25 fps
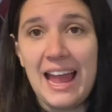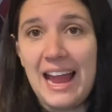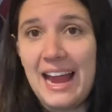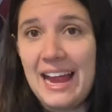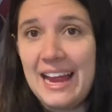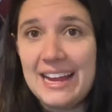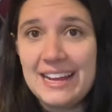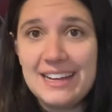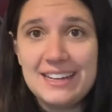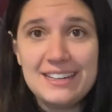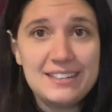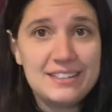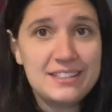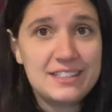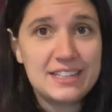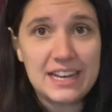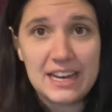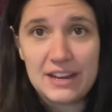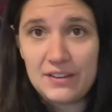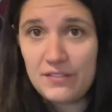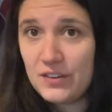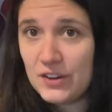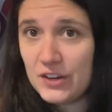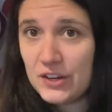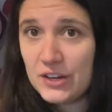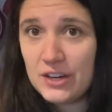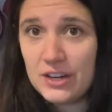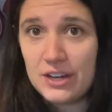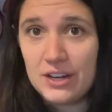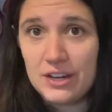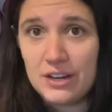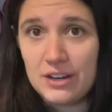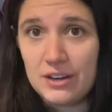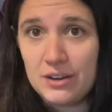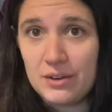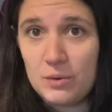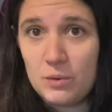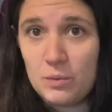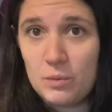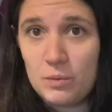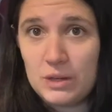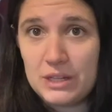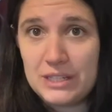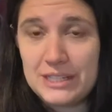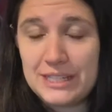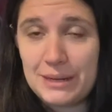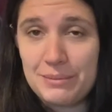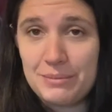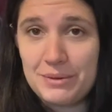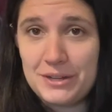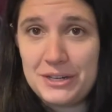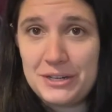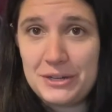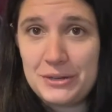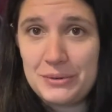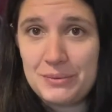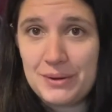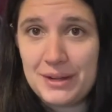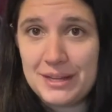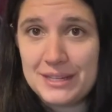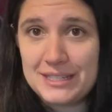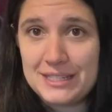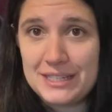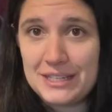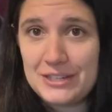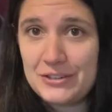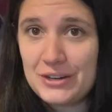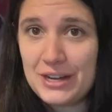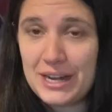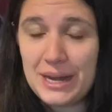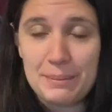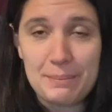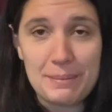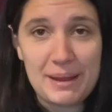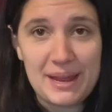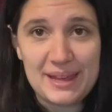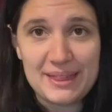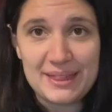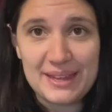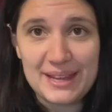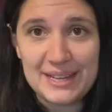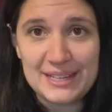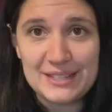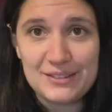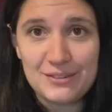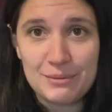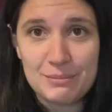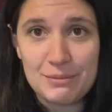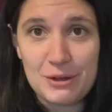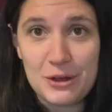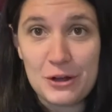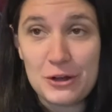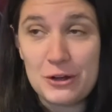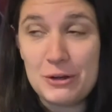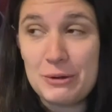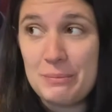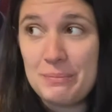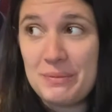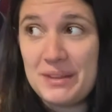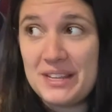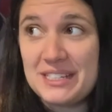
And if you're someone who wants to try to make things from home,